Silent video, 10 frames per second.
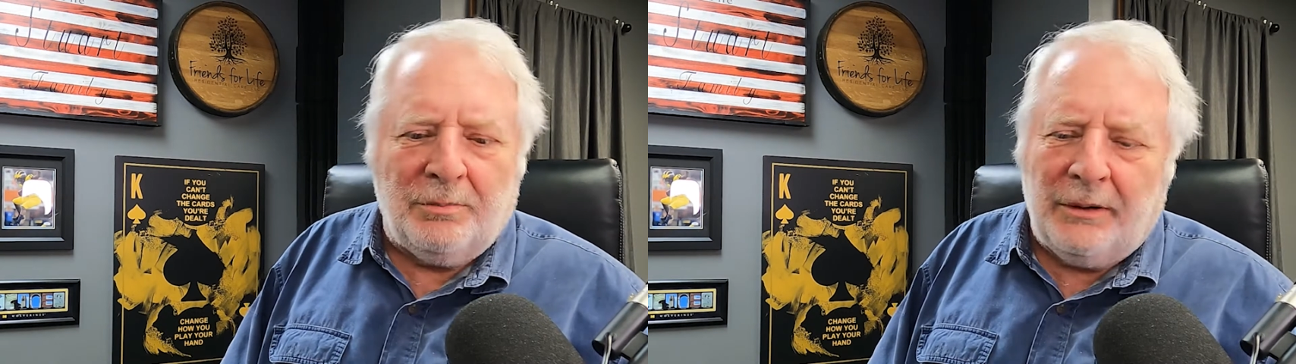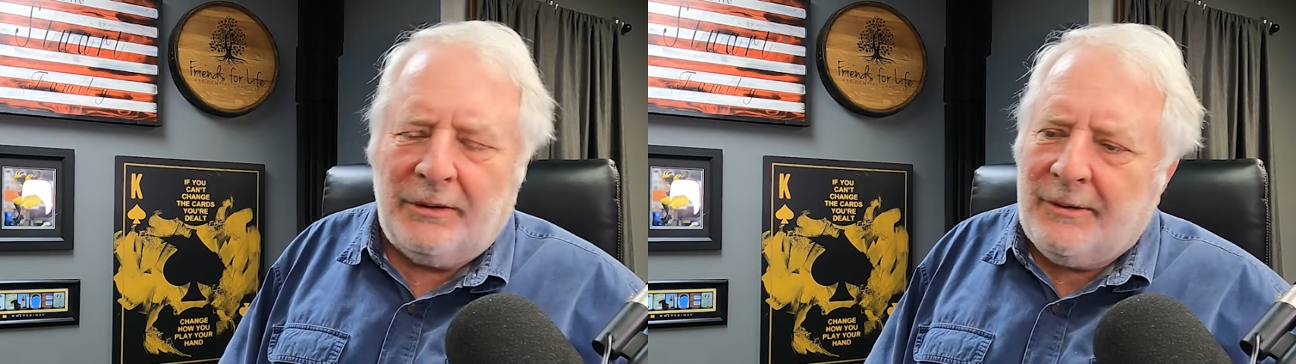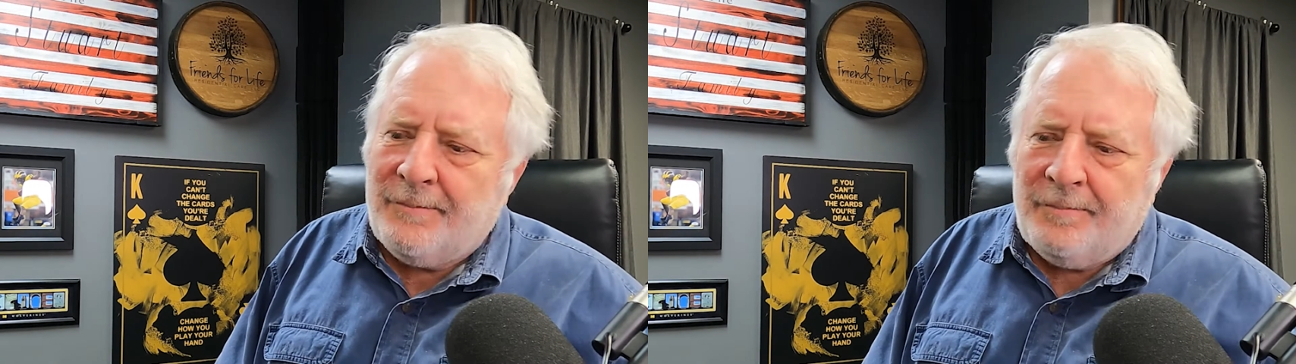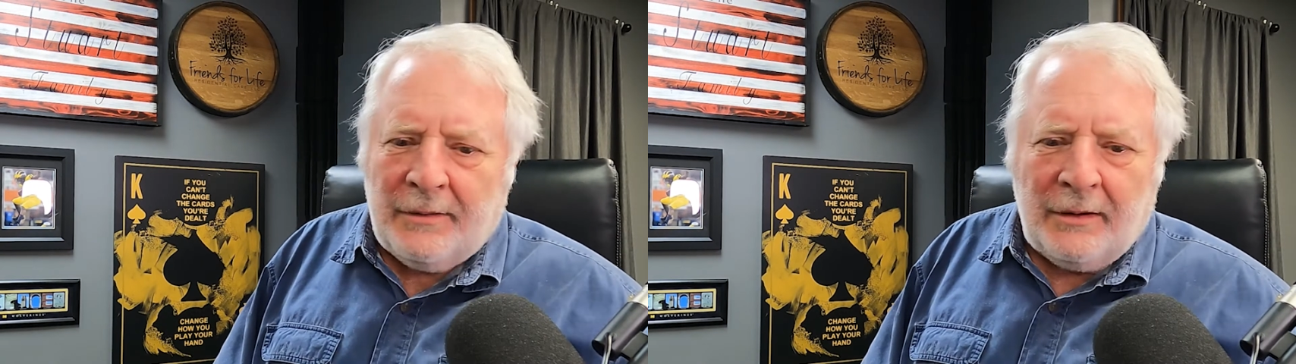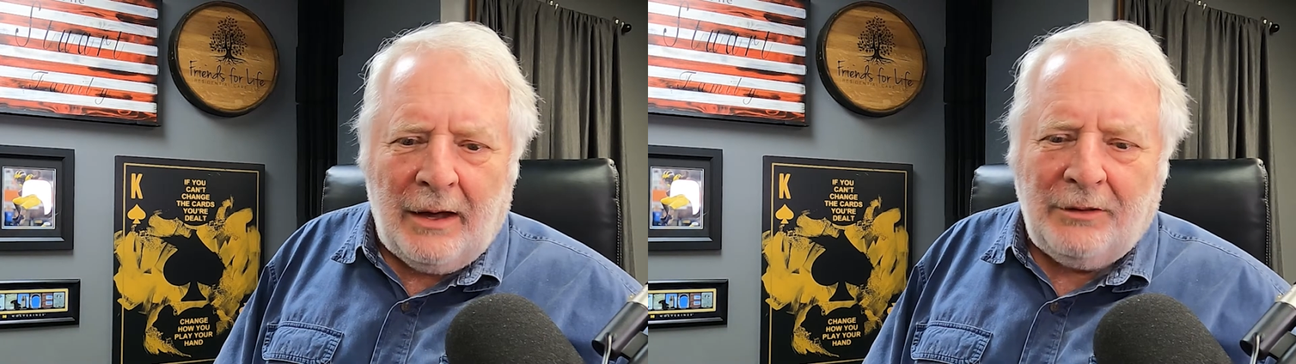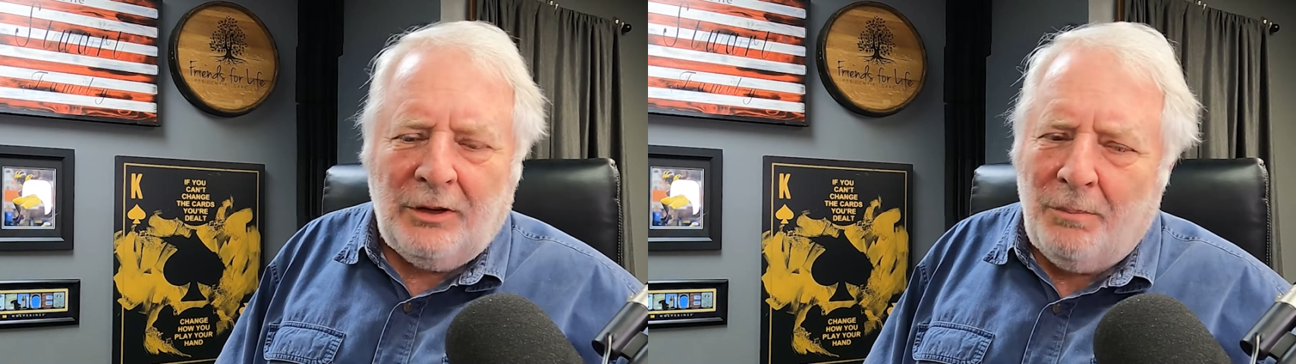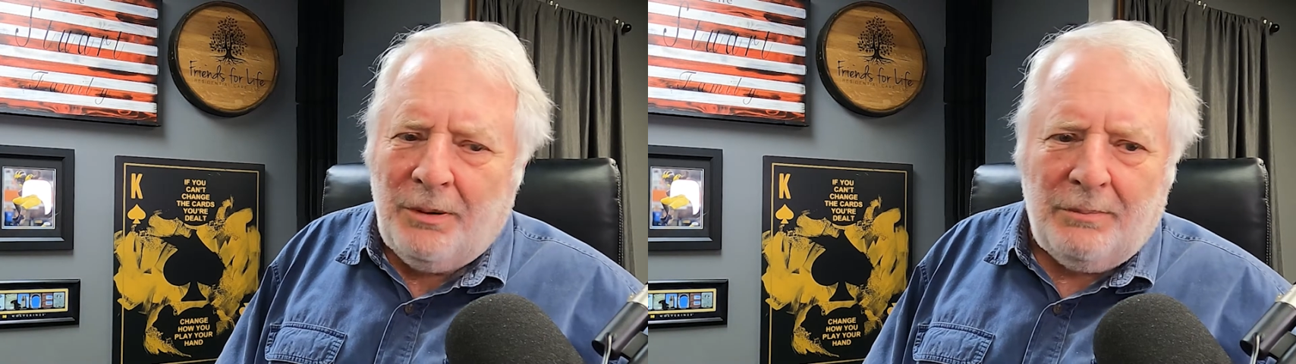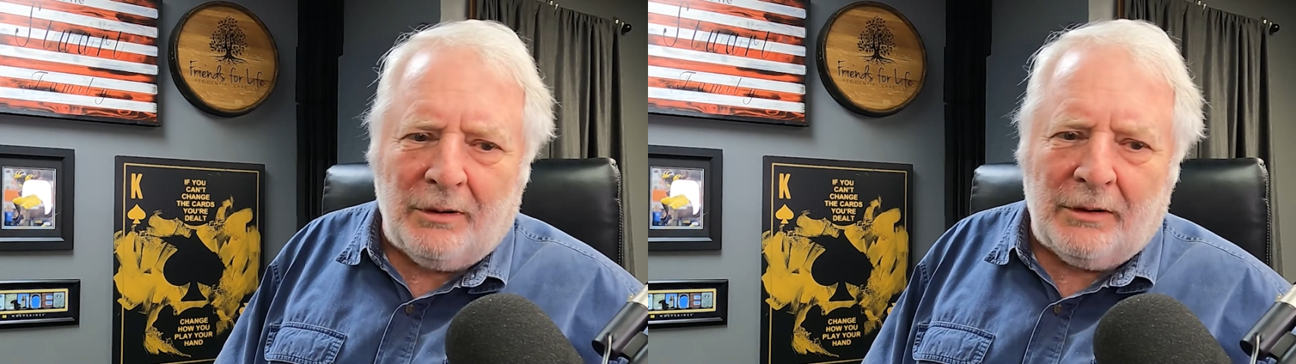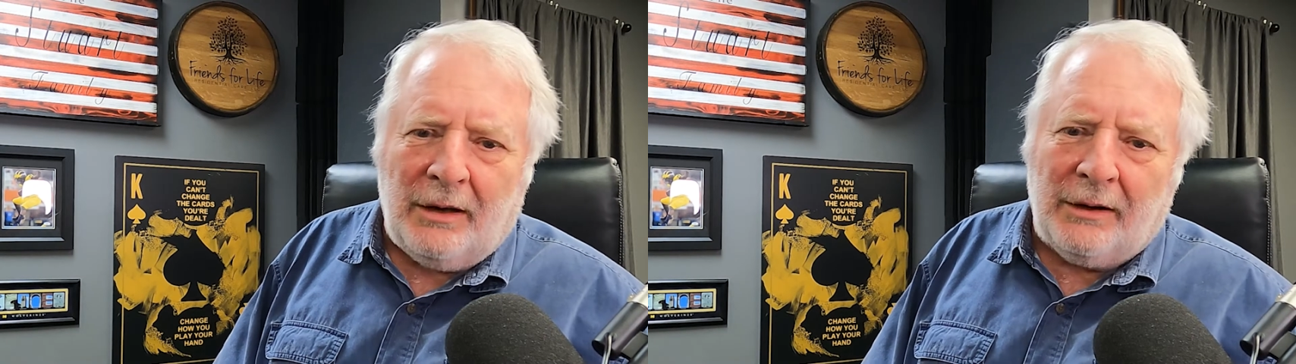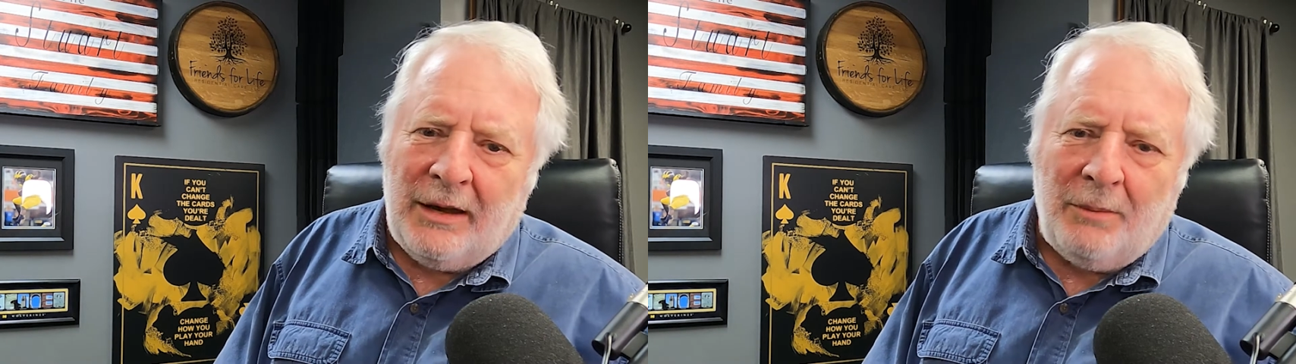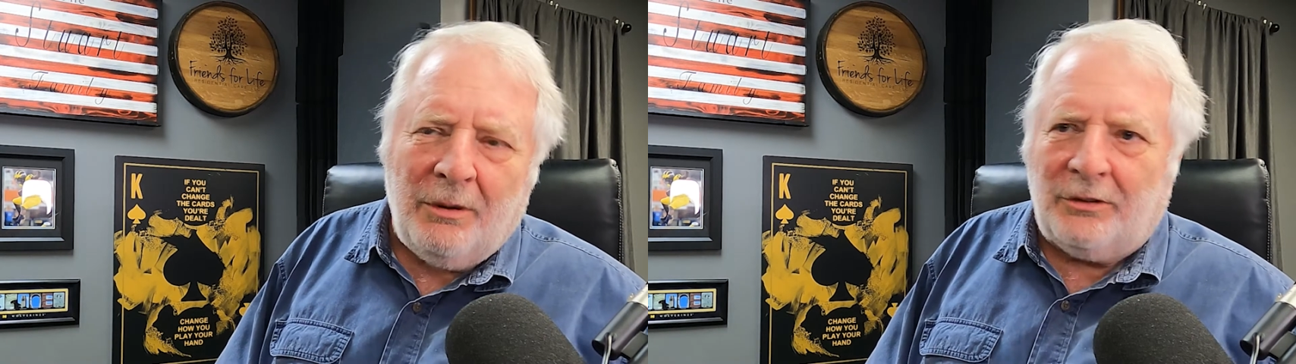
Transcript: But I tell people a camera